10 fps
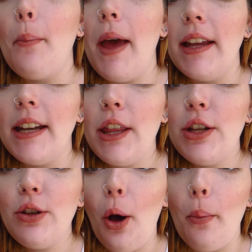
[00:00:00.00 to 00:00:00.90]
And at the
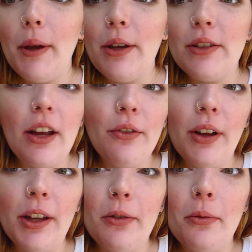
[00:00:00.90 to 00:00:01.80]
top, because I have
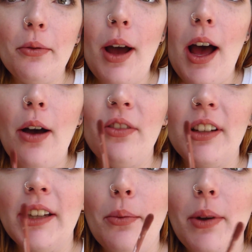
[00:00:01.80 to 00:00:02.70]
a
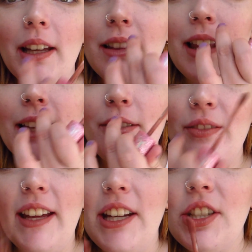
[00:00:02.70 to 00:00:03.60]
really weird like V